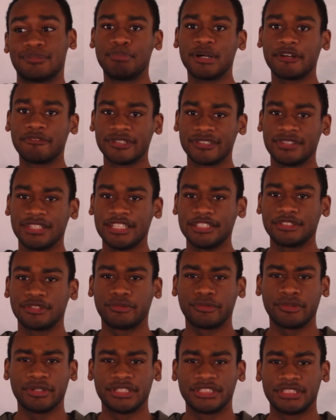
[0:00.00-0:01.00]
But with this
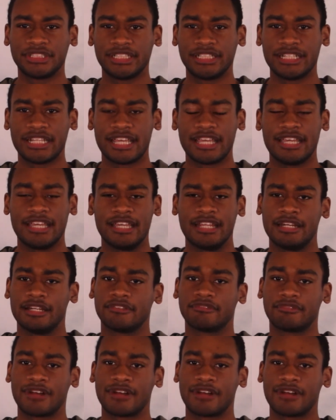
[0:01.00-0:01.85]
origin in